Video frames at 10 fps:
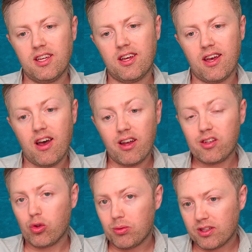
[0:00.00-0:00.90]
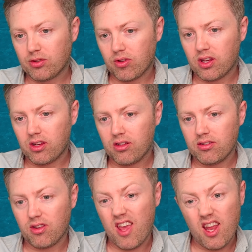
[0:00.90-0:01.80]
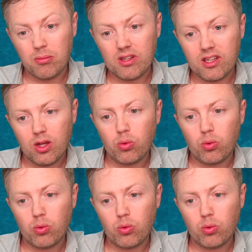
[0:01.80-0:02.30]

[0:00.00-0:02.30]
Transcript: uh, arguably to the to the enemy.